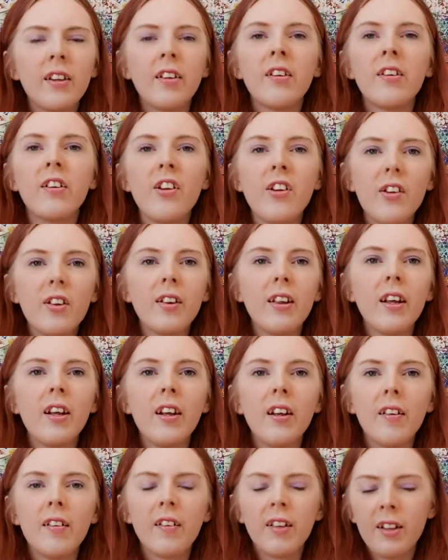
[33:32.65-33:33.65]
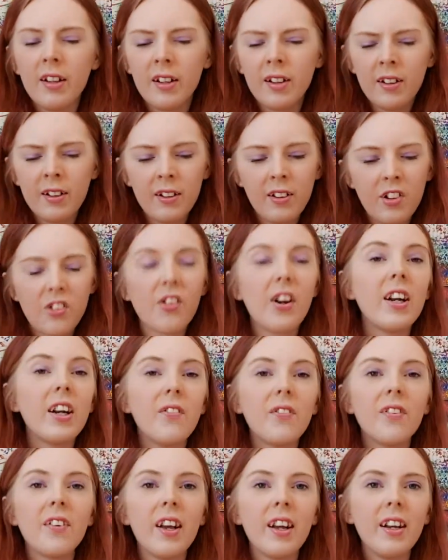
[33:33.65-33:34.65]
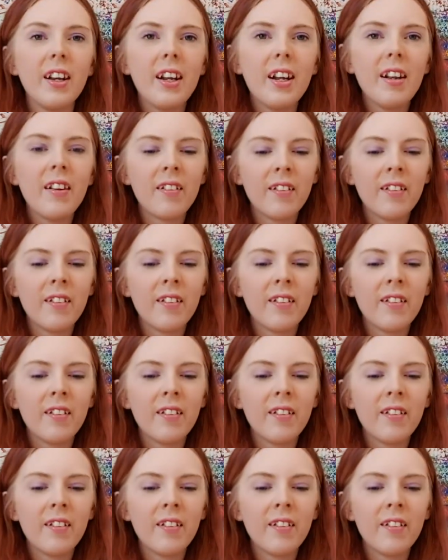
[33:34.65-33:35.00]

new things and try different techniques.